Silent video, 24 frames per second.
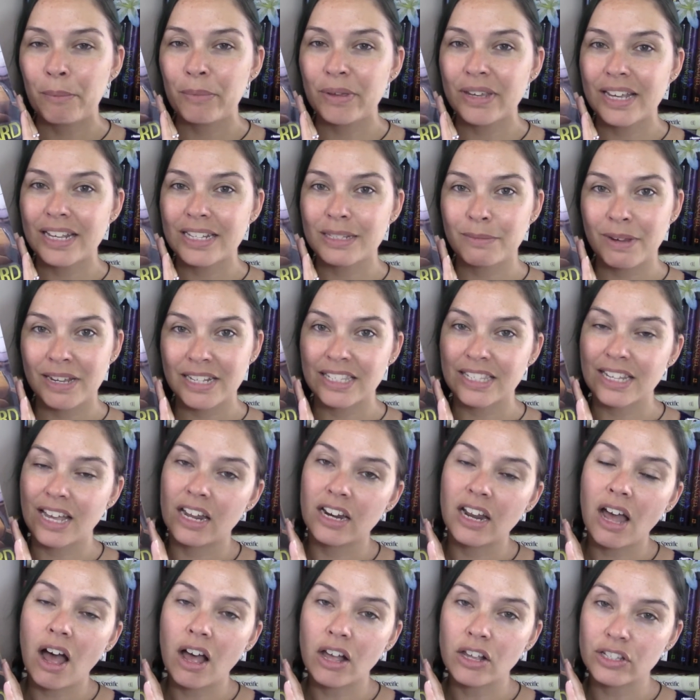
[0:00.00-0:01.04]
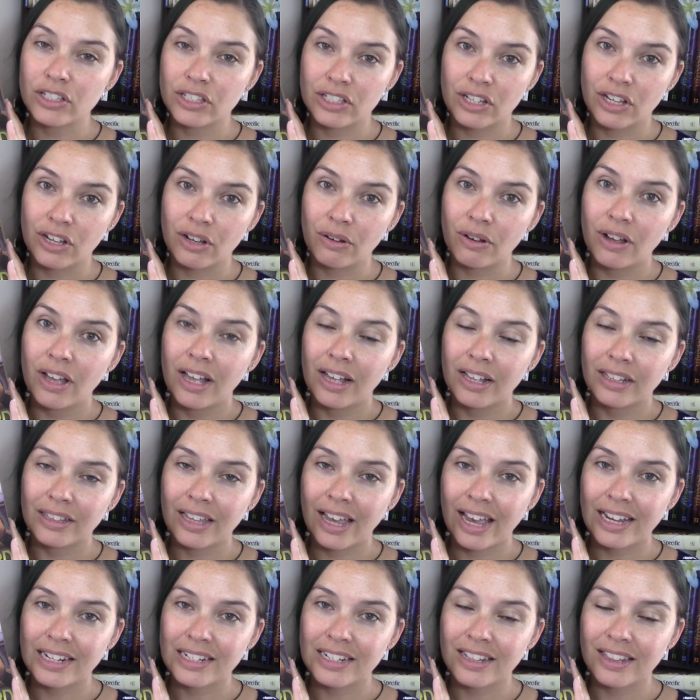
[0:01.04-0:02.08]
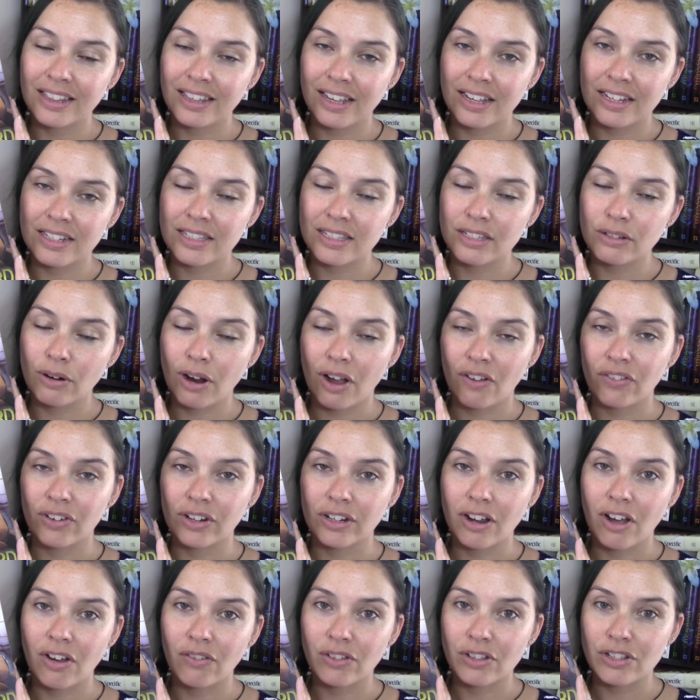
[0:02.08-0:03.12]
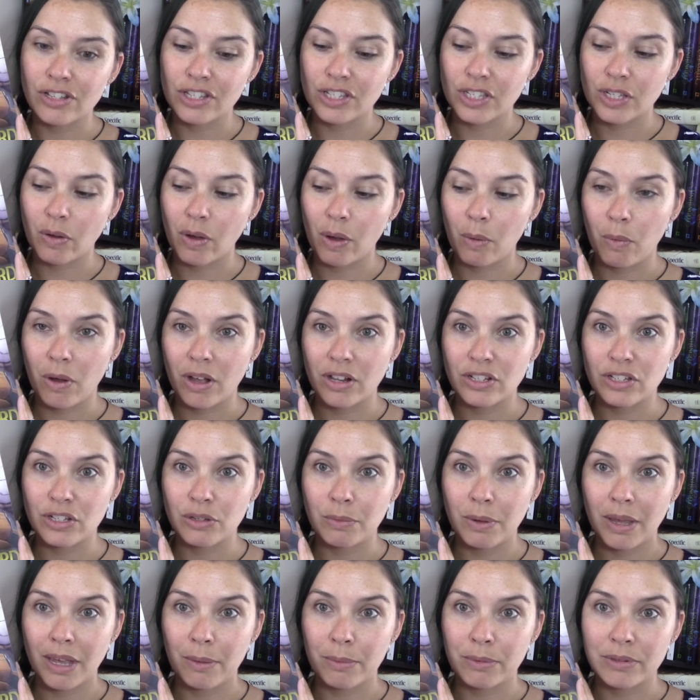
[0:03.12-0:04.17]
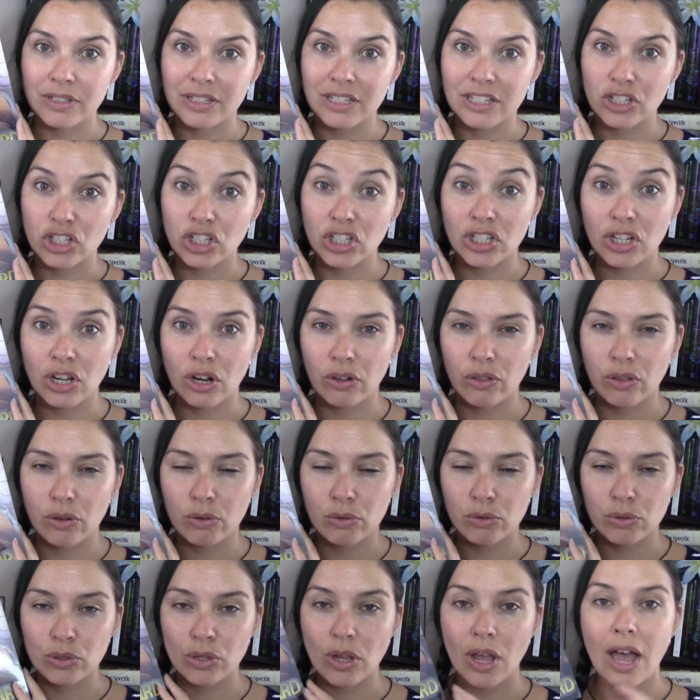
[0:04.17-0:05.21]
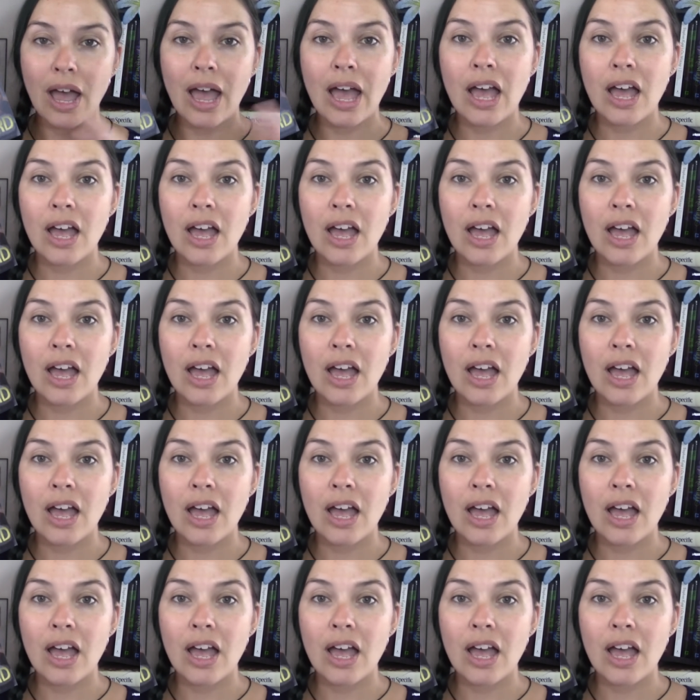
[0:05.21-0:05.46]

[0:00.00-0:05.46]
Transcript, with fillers: because my son also liked this graphic novel and so I want to be able to share those